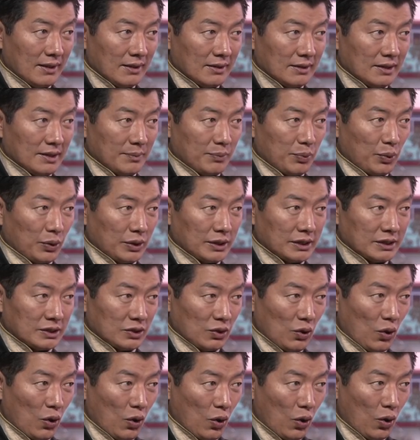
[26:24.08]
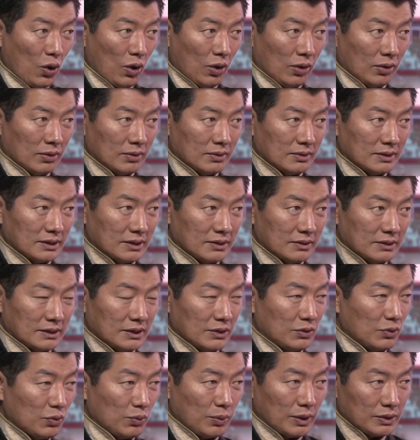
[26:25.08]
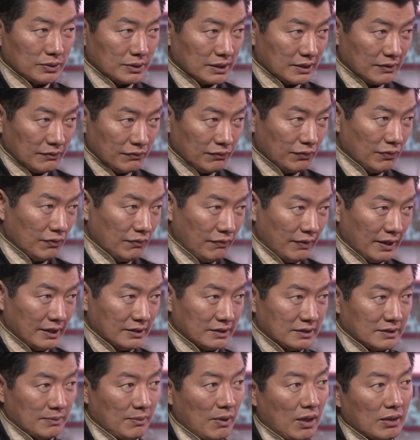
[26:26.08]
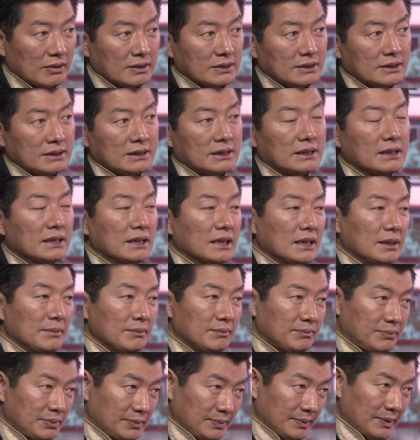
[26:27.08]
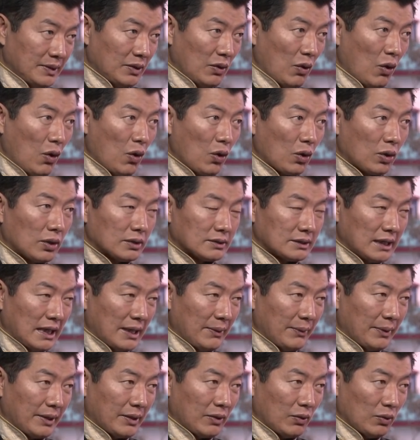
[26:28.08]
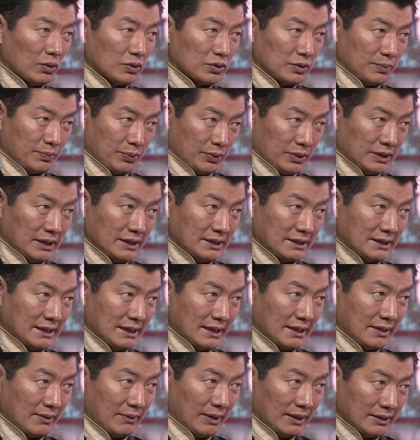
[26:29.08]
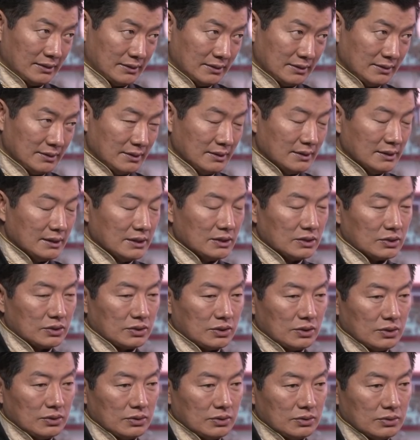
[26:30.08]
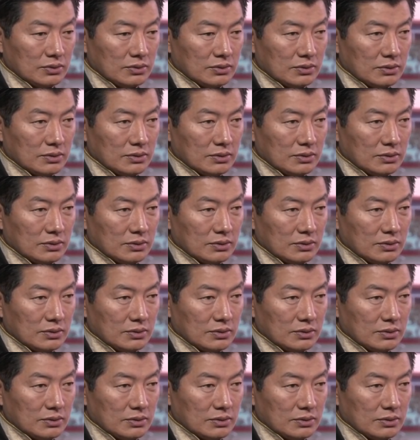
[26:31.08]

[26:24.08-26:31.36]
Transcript: the protests in Hong Kong, you know, they don't want to give full-fledged democracy. People in Taiwan are also protesting, right? So